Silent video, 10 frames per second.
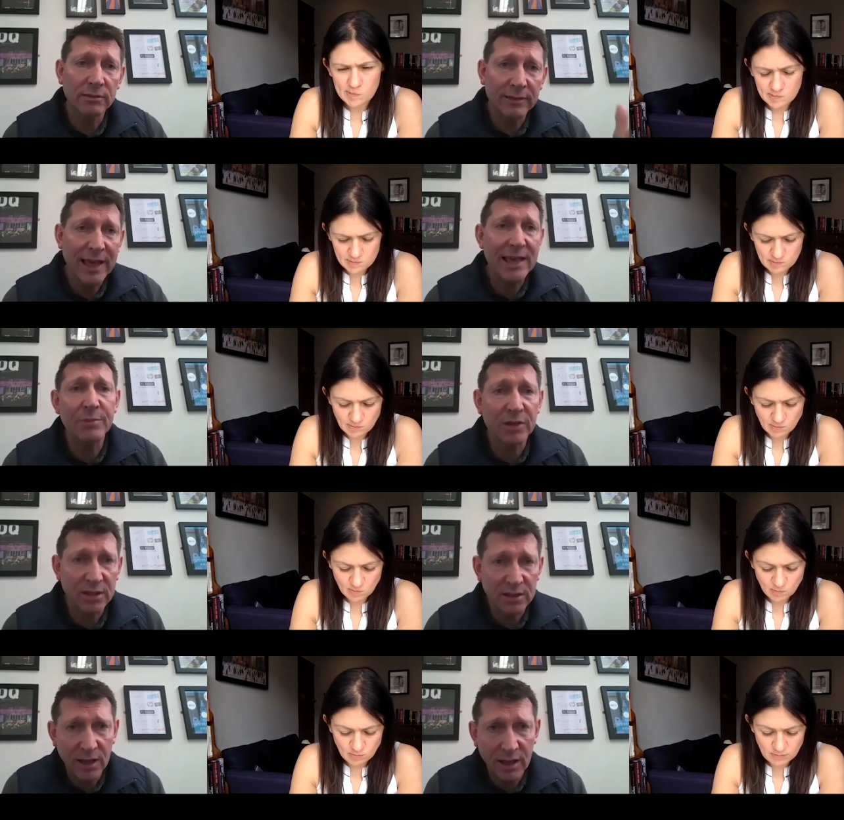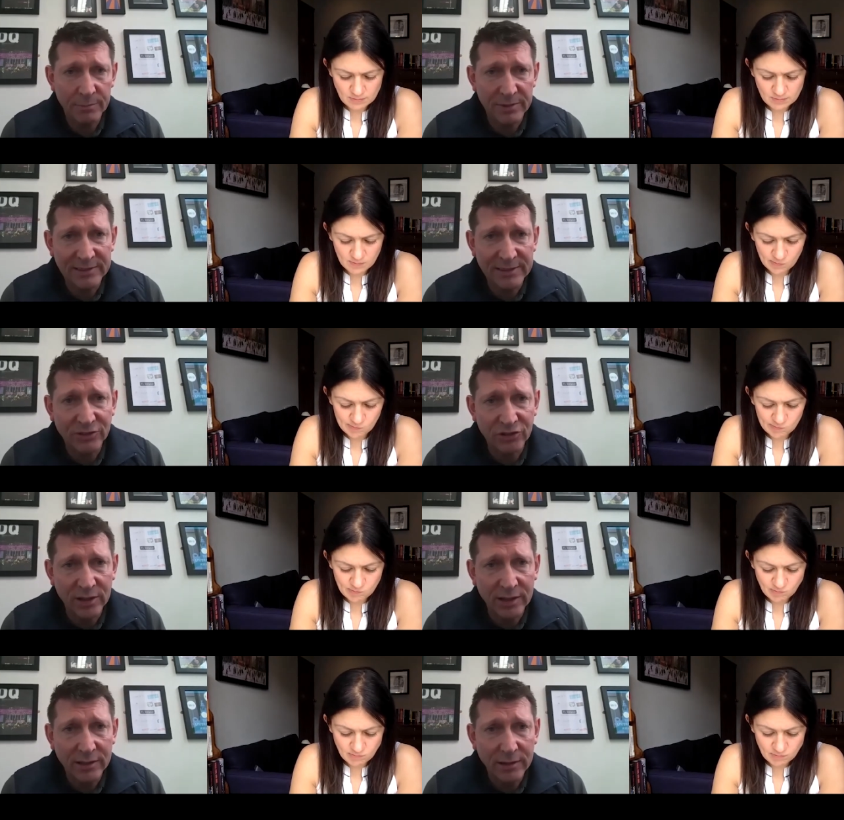Speaker 1: Labour can learn
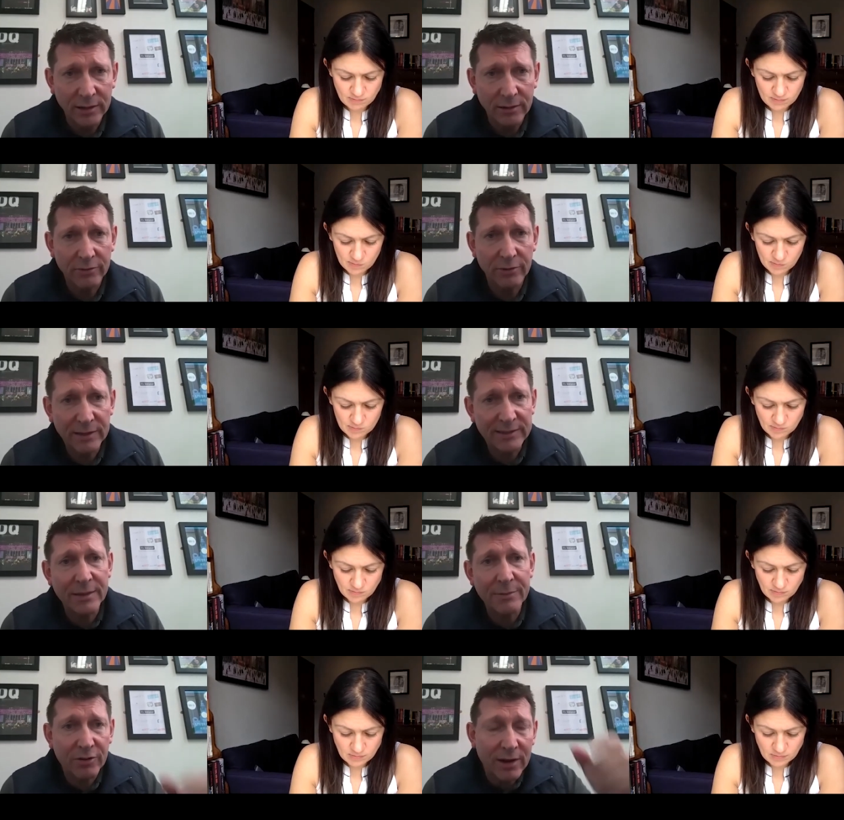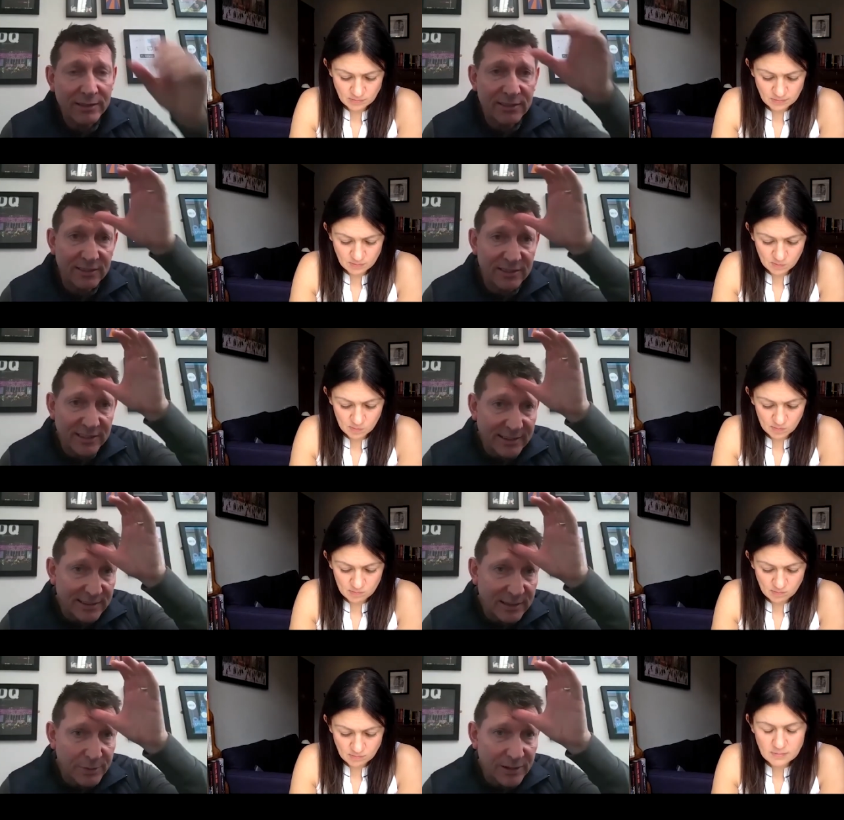potentially from the Democrats' success
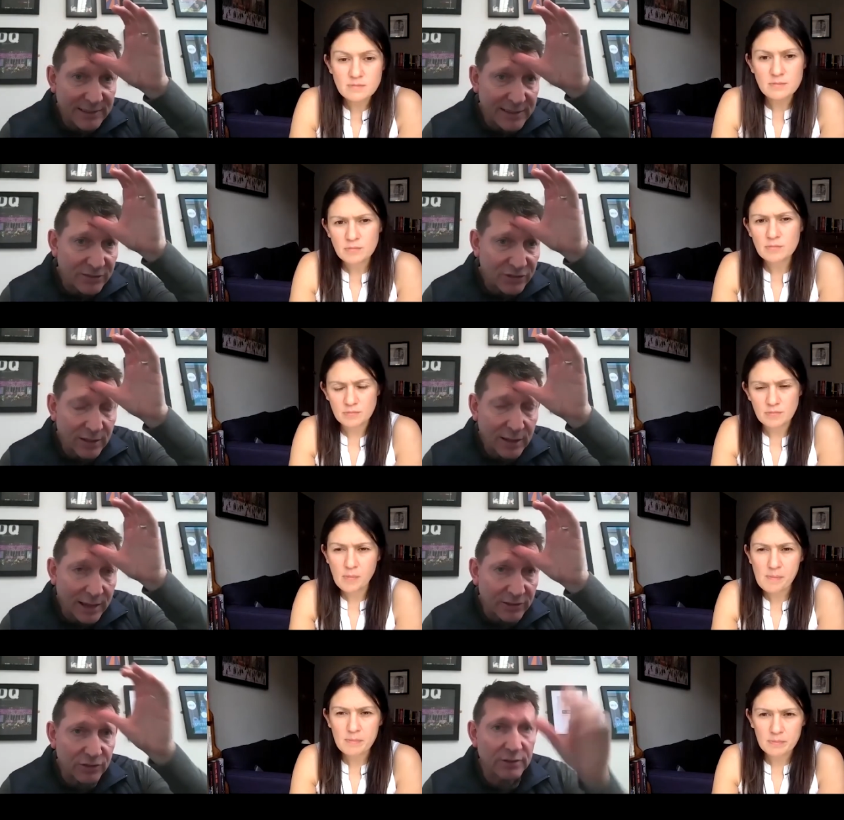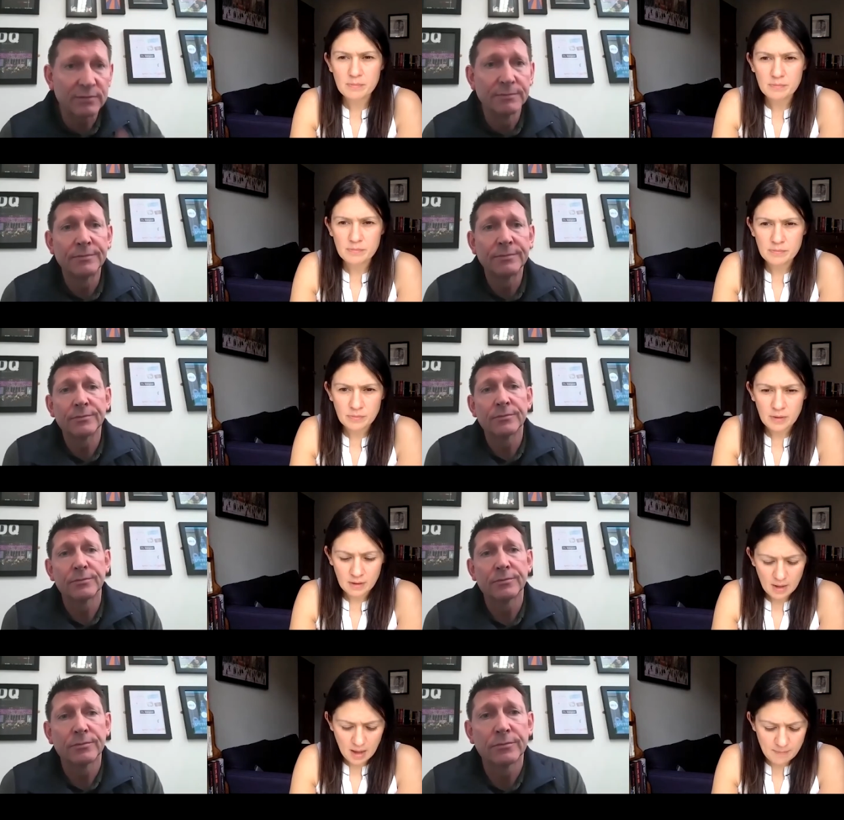in the presidential election.
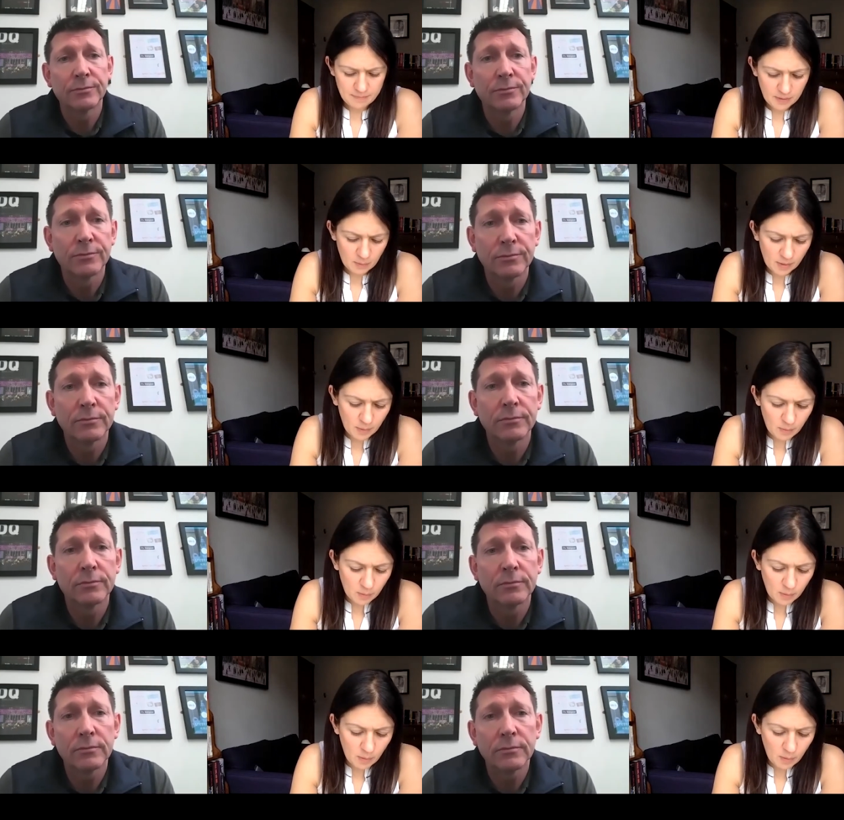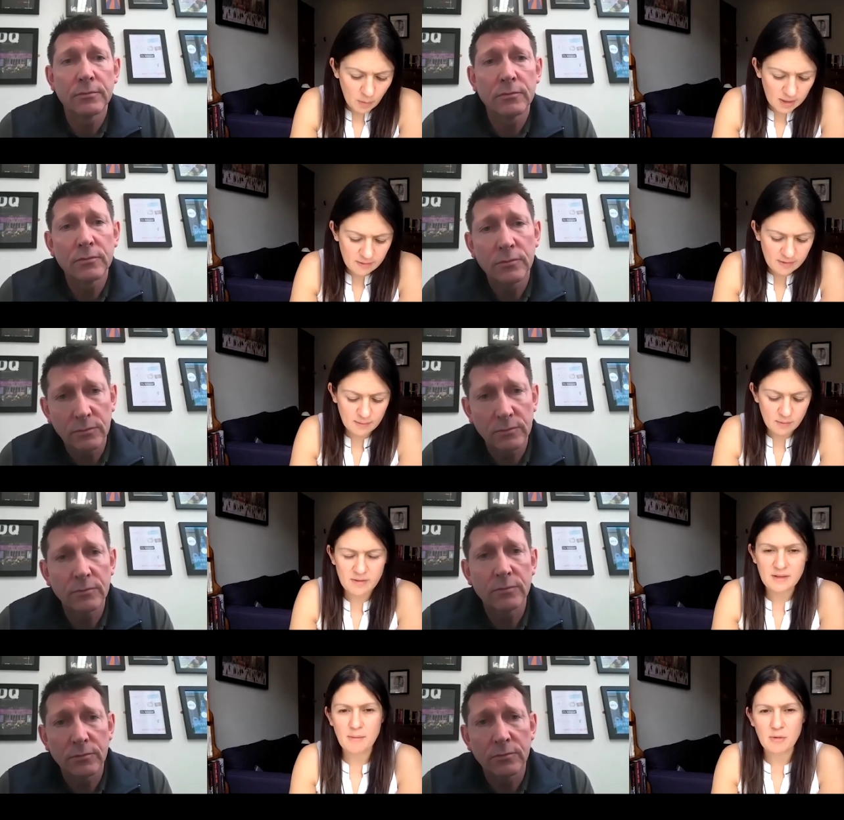
Speaker 2: Um, well, we, we work closely with
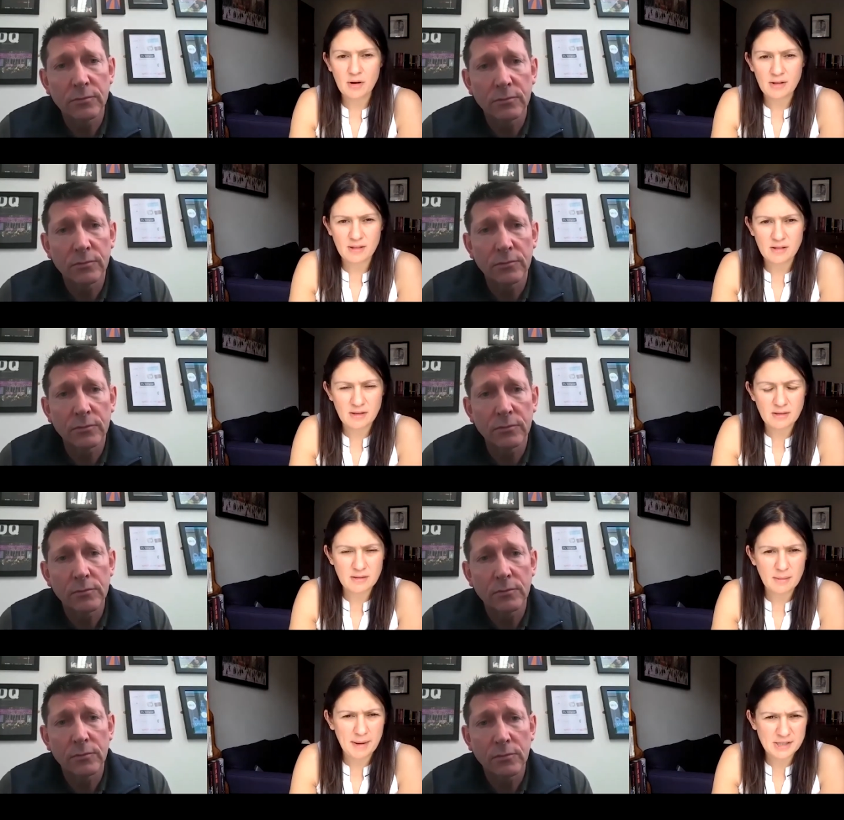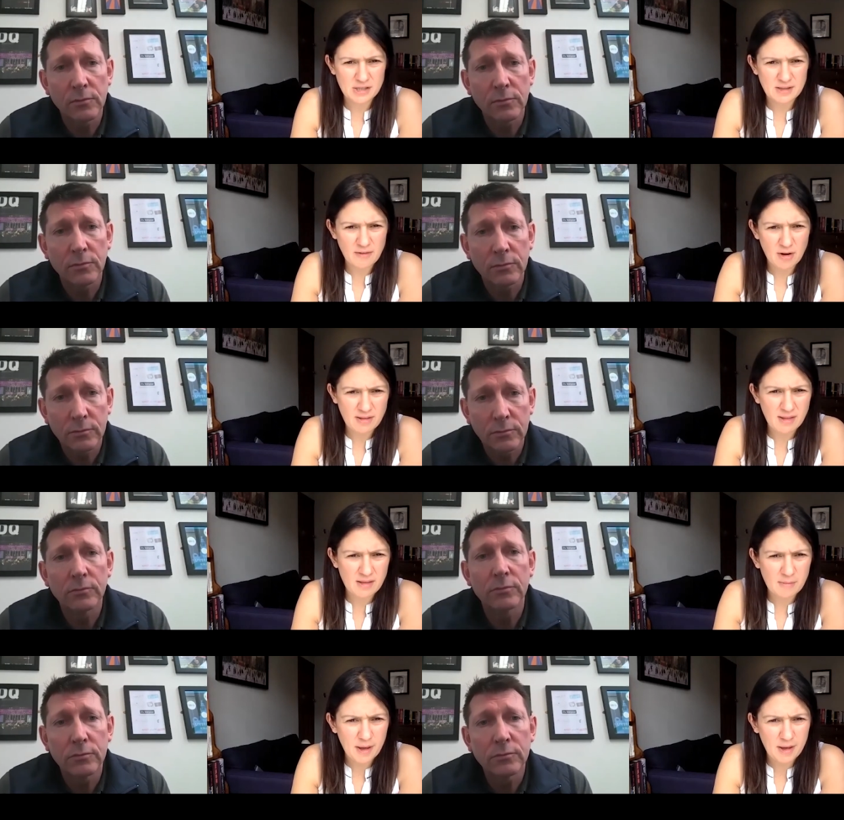the Democrats, as you imagine, they're our
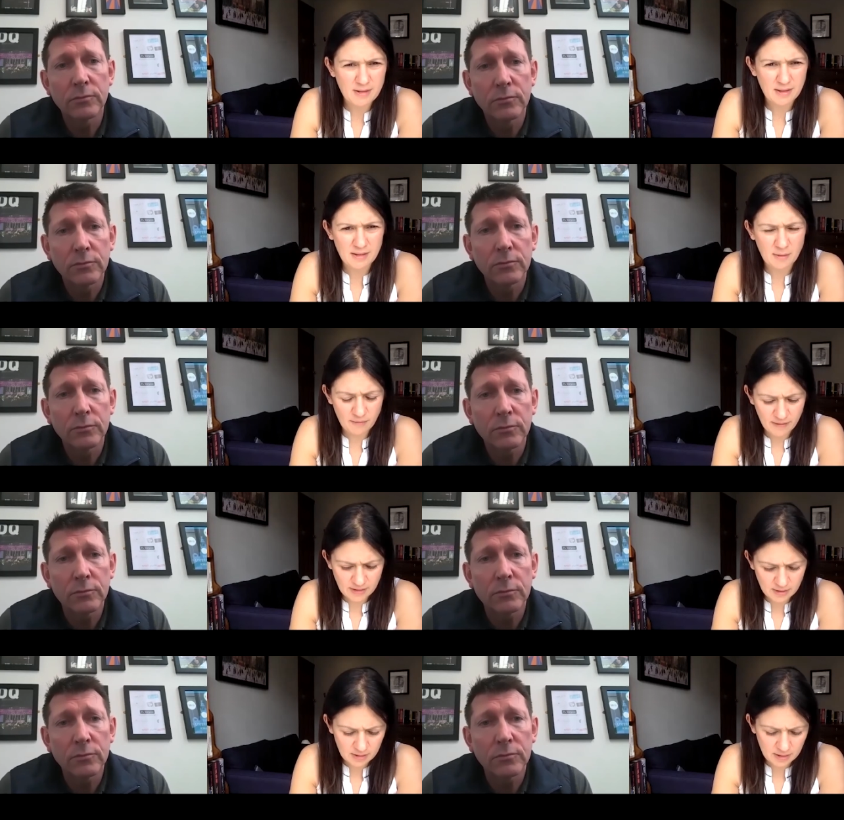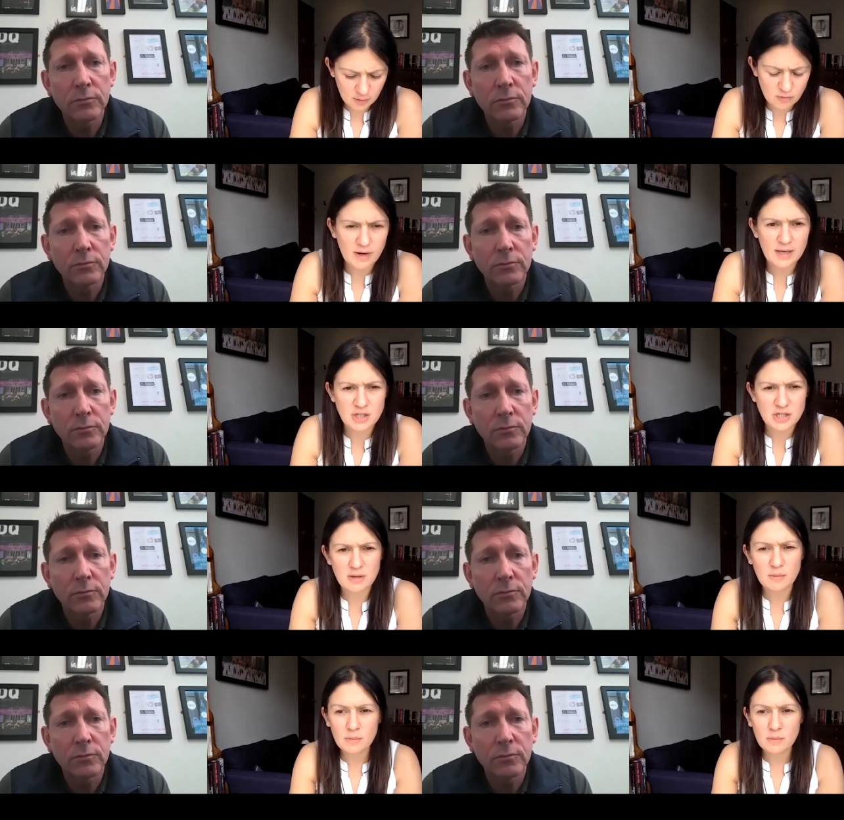sister party, so we've had a, a good relationship